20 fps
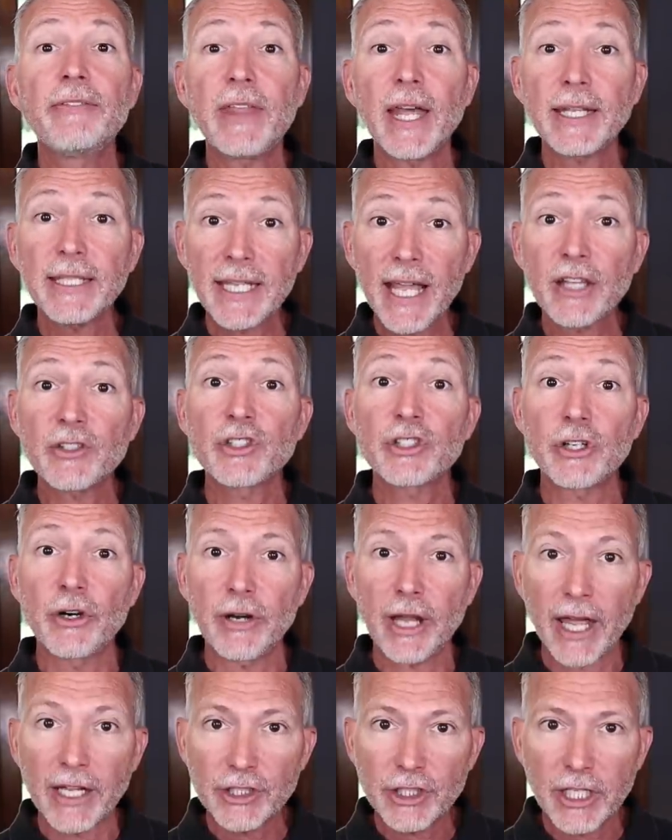then yes,
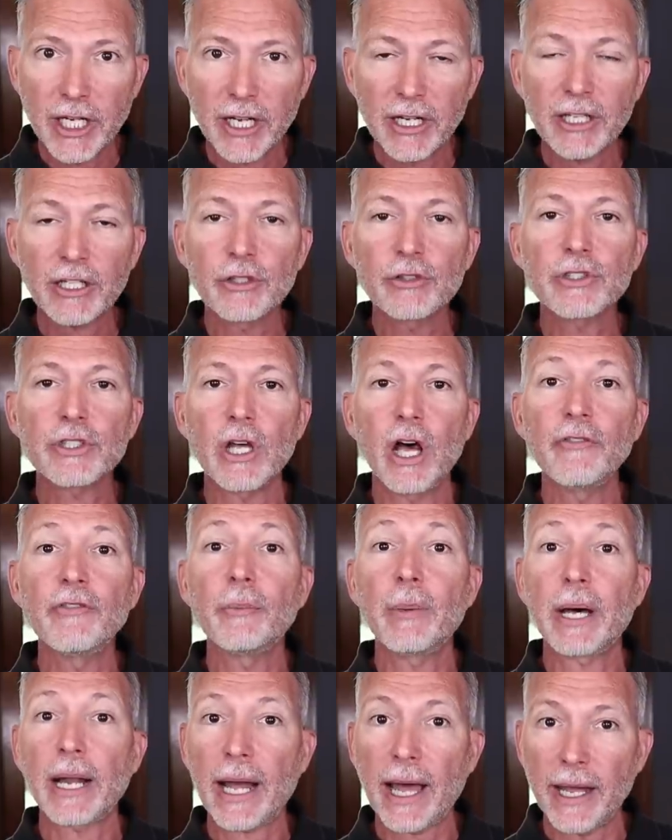start educating
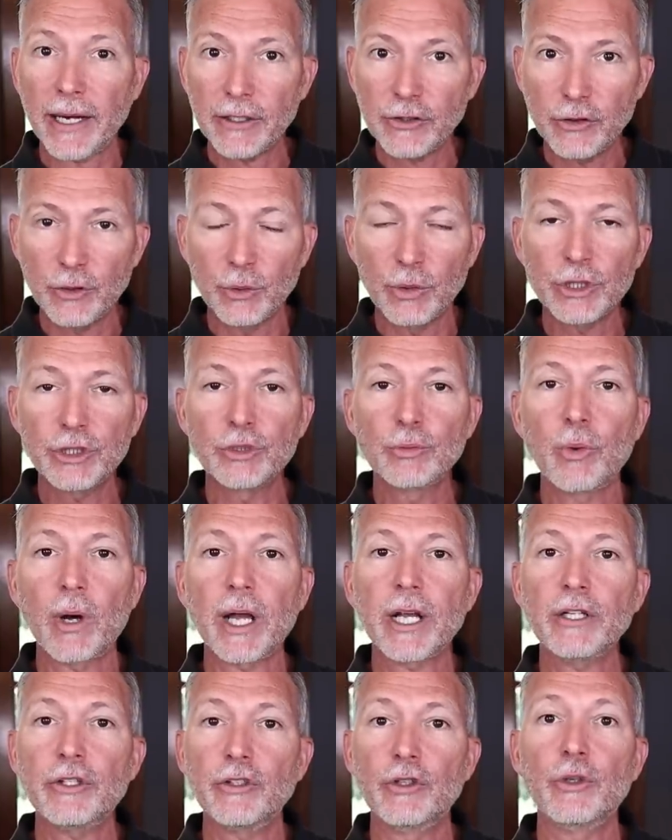yourself about how to do what you
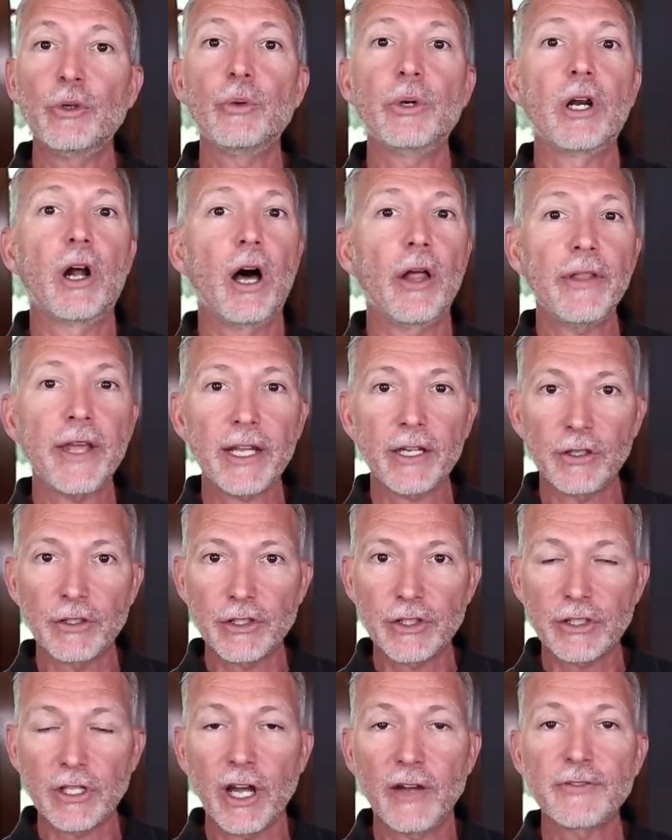want to do and all that
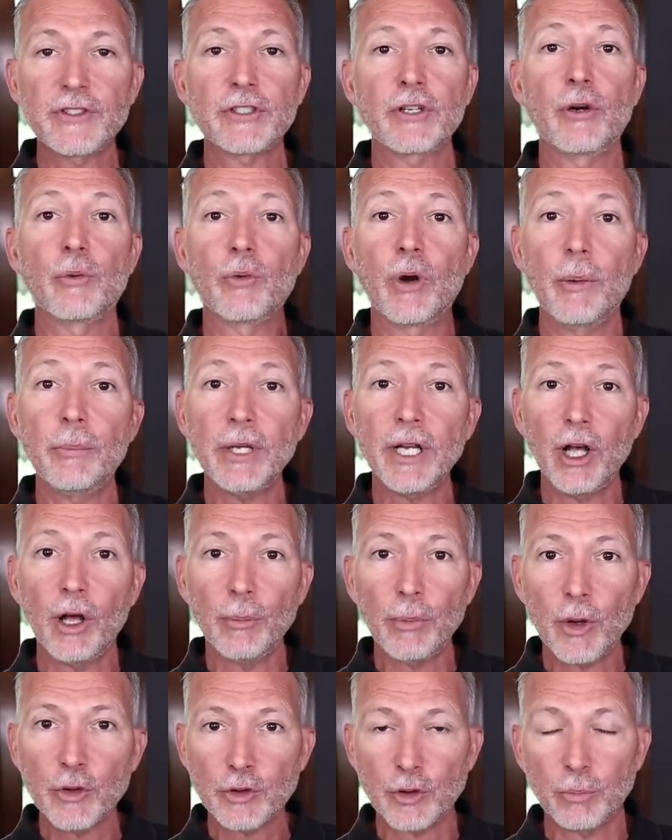good stuff. Start rubbing
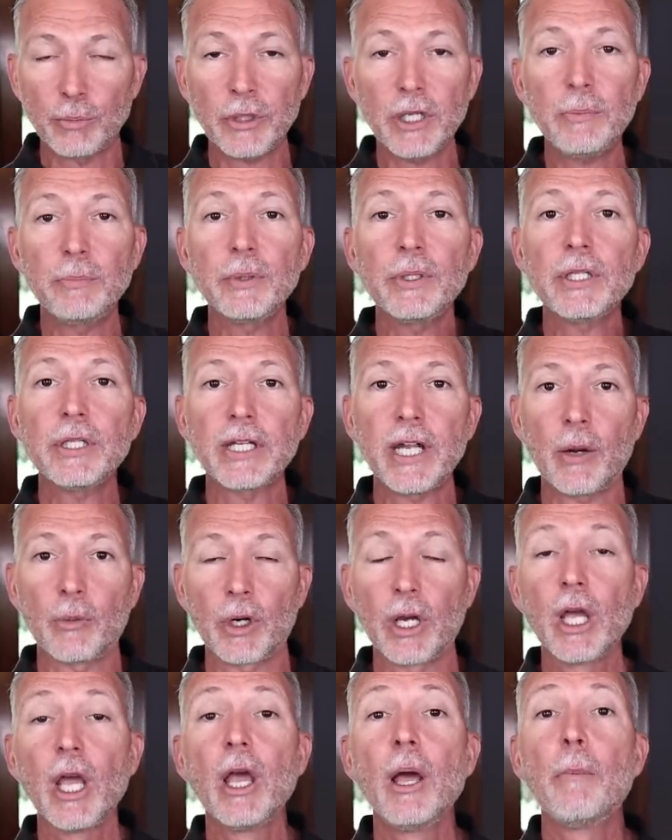elbows with people and
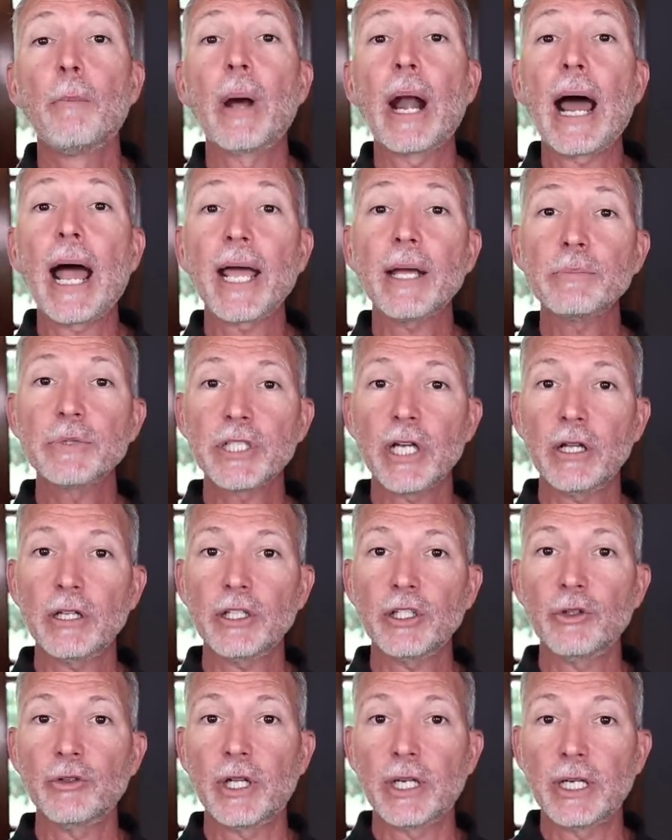network. But I'm telling you